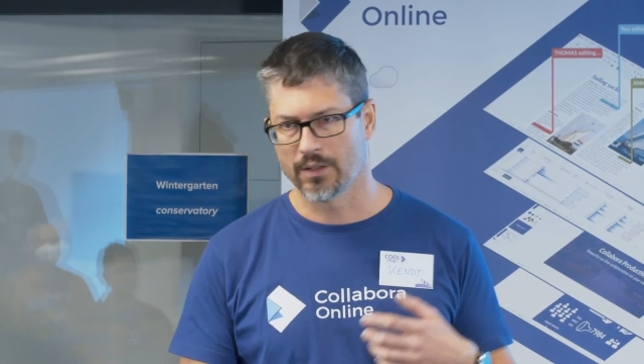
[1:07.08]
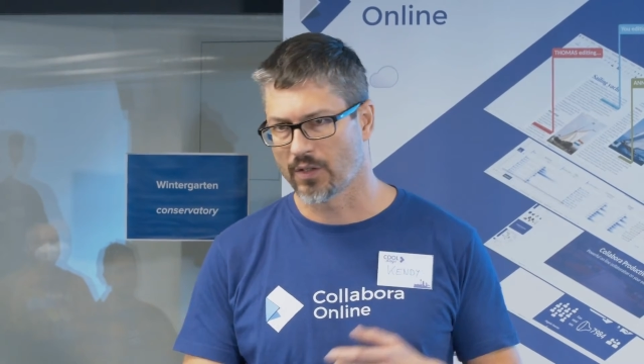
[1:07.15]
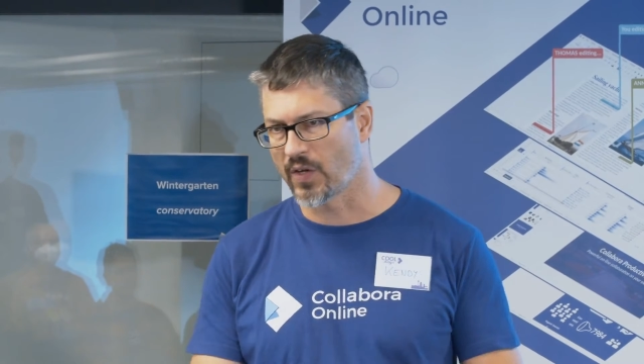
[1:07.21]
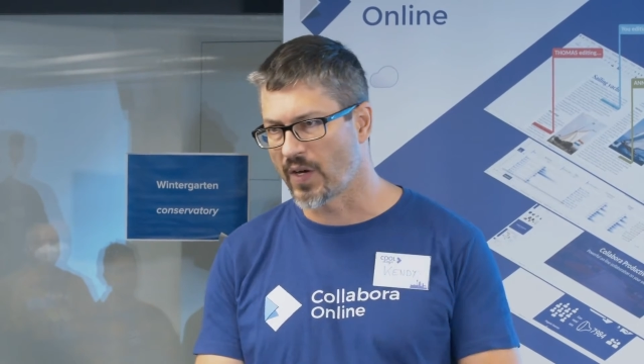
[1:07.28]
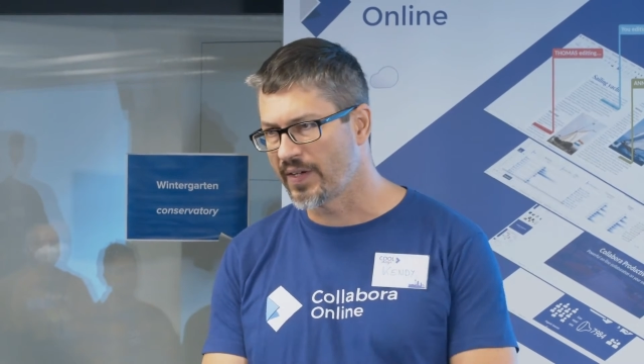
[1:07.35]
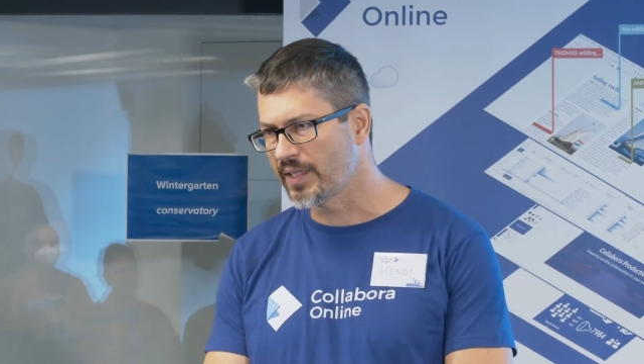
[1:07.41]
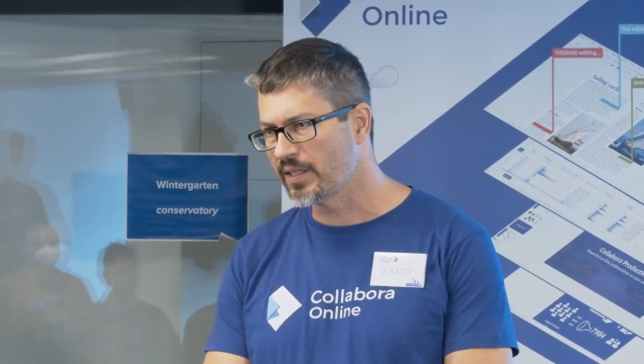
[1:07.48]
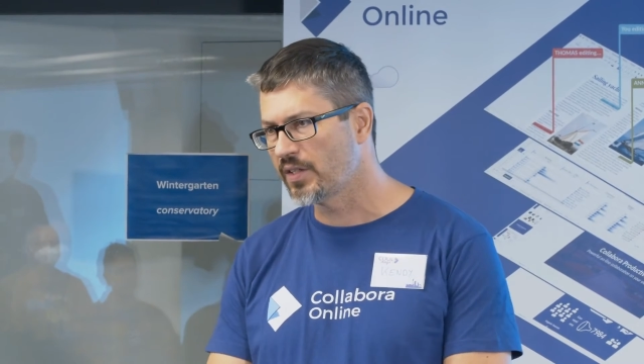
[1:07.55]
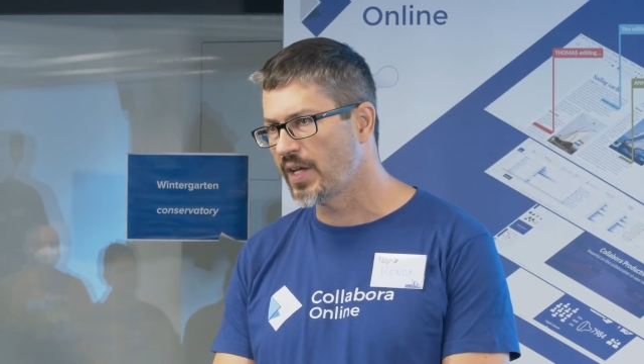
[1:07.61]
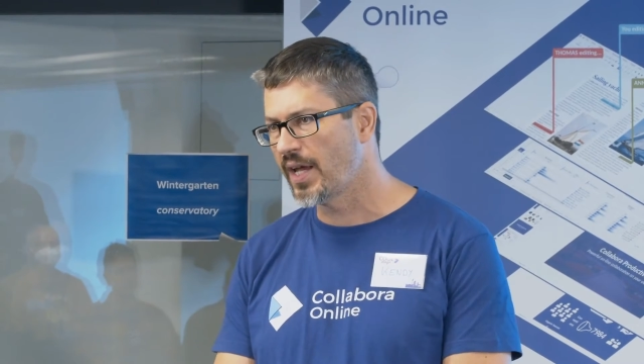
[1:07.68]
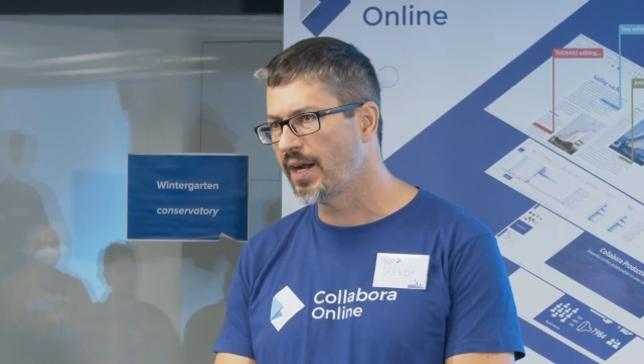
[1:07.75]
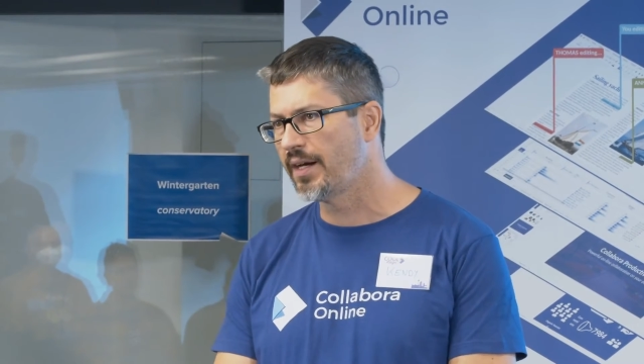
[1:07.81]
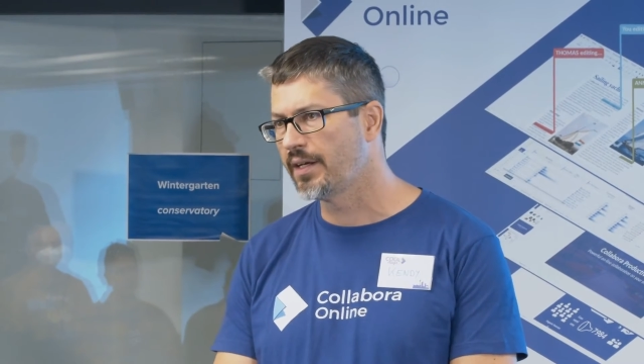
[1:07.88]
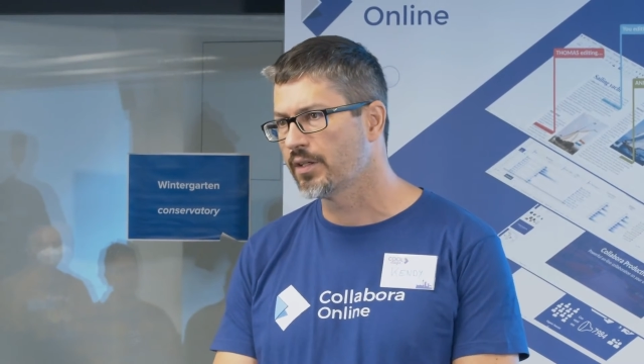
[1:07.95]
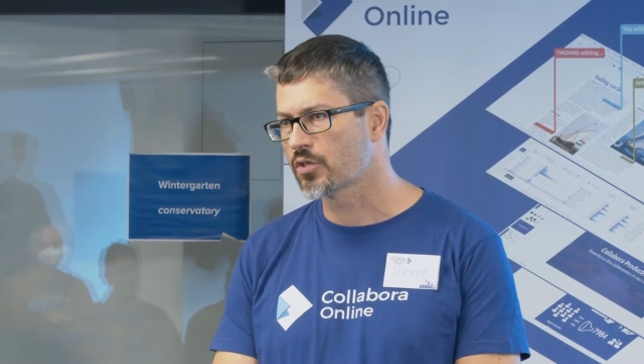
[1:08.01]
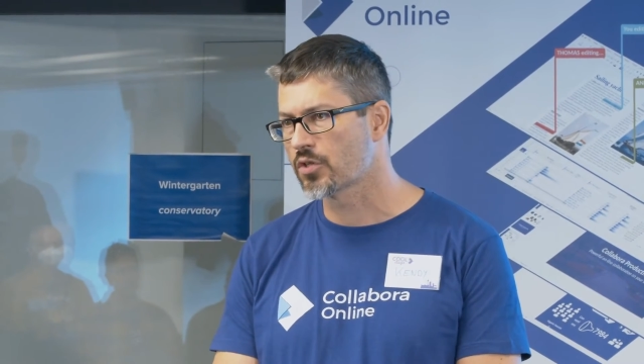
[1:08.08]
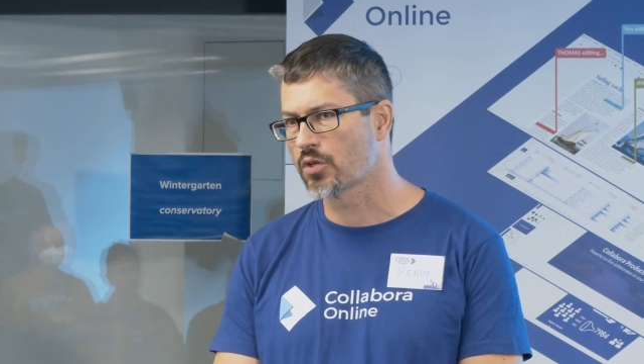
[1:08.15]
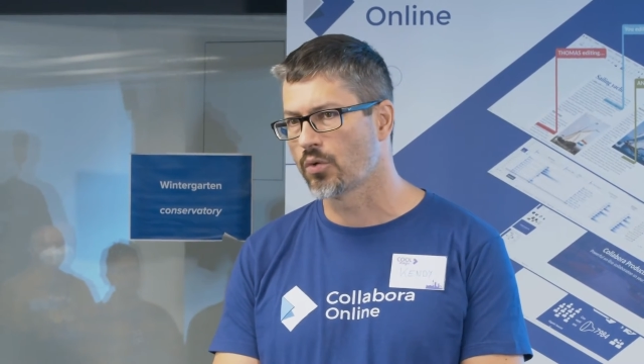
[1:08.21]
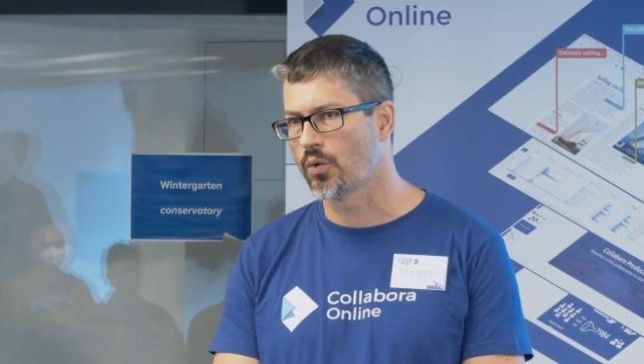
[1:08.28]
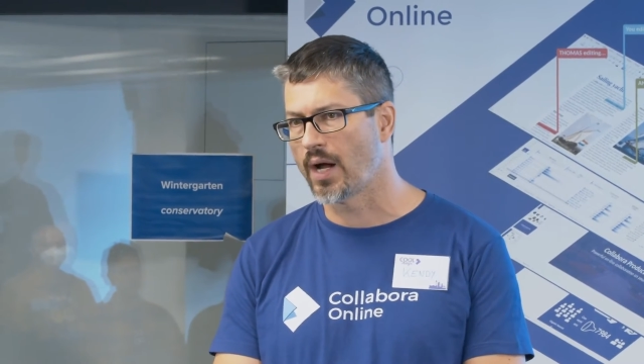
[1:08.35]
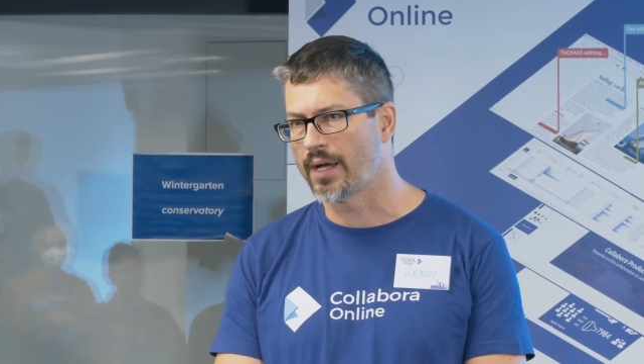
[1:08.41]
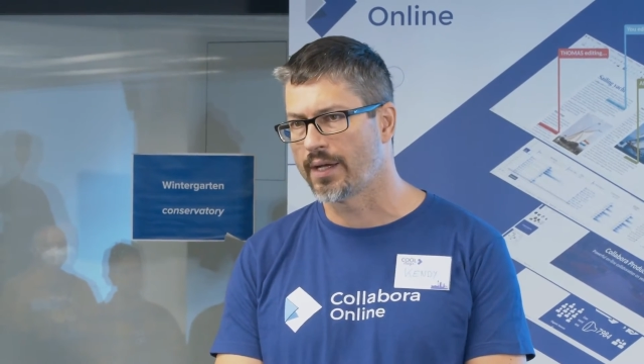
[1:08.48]
Gerrit there.
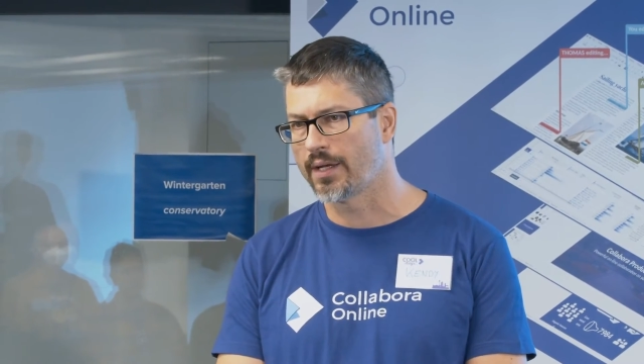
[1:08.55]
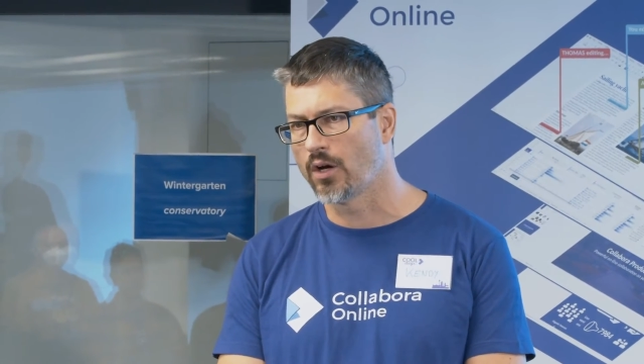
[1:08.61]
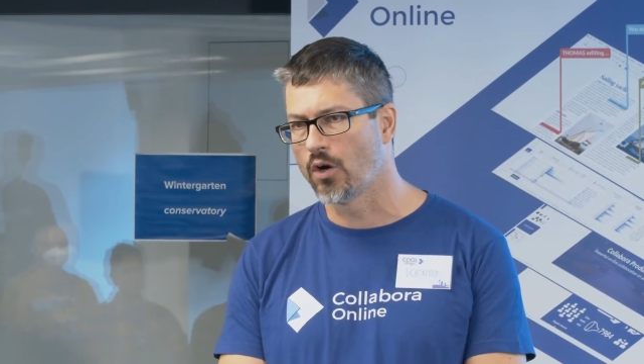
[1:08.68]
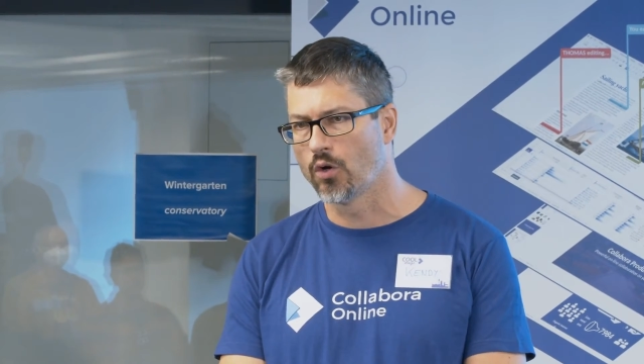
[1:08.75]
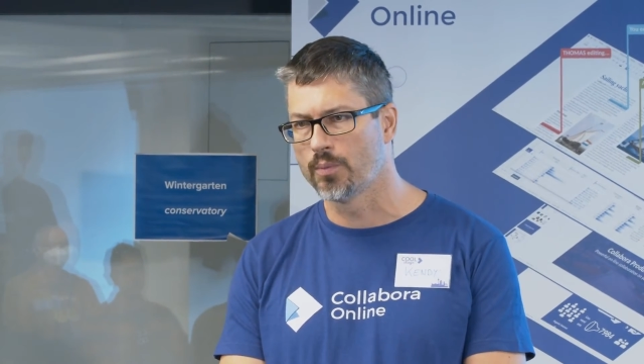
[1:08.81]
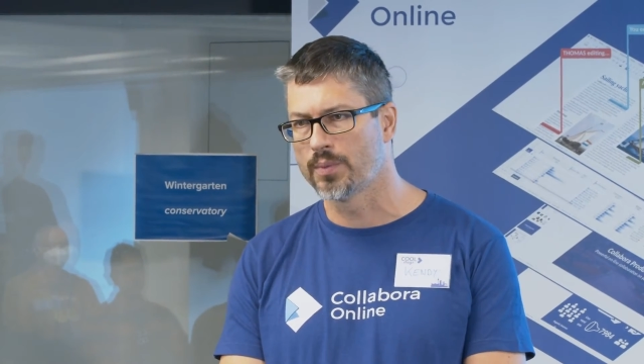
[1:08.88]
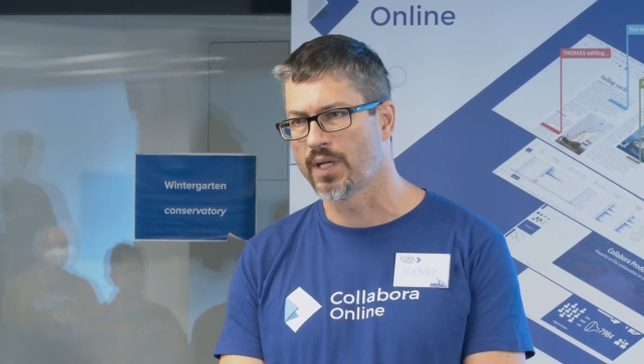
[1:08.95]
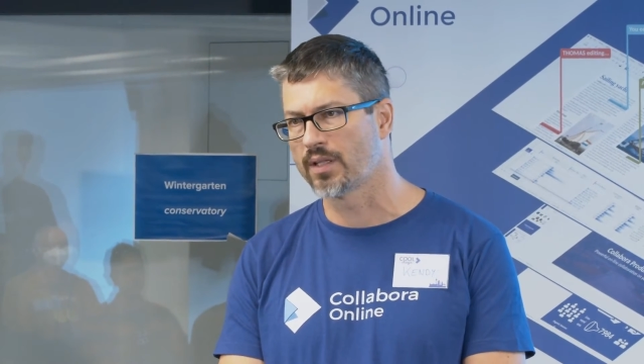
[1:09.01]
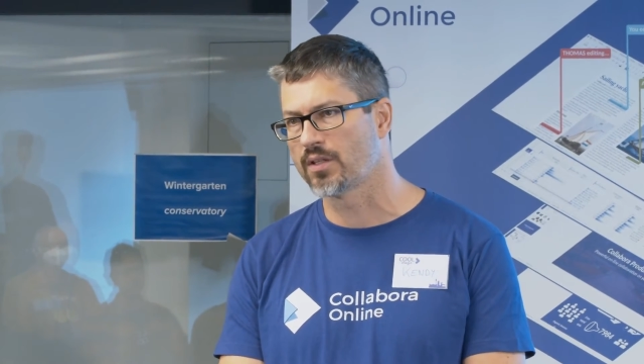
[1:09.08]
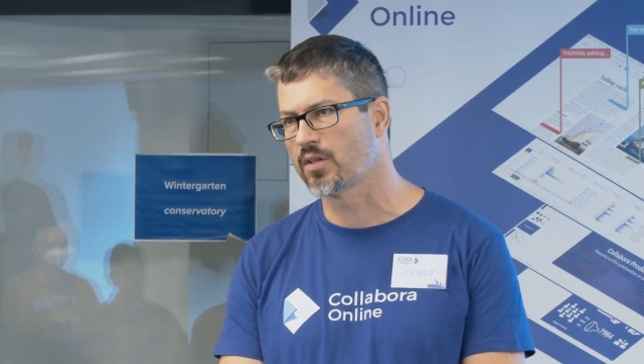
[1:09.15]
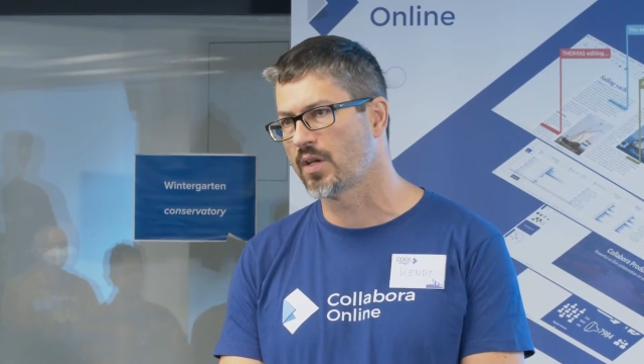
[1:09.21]
So I hope that